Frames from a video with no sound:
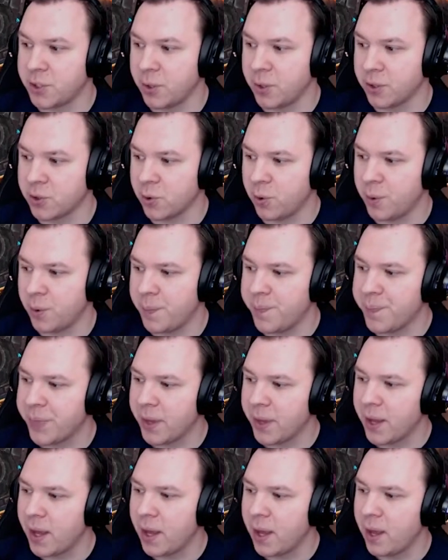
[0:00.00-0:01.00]
control.
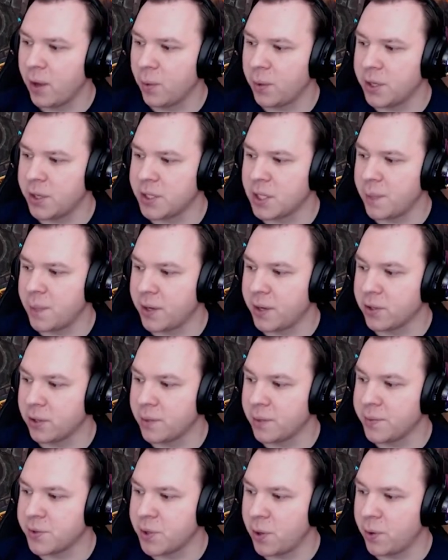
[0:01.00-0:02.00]
And using the
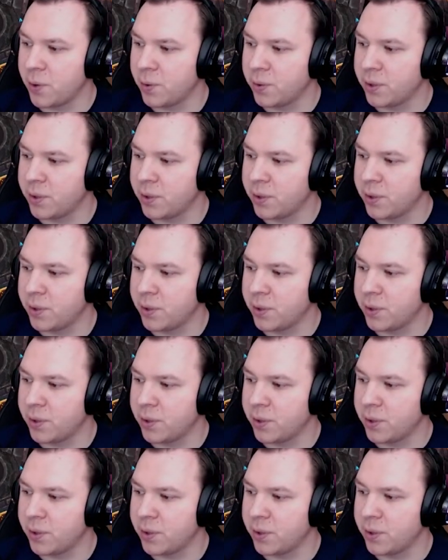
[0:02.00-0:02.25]
Pendulum Zone,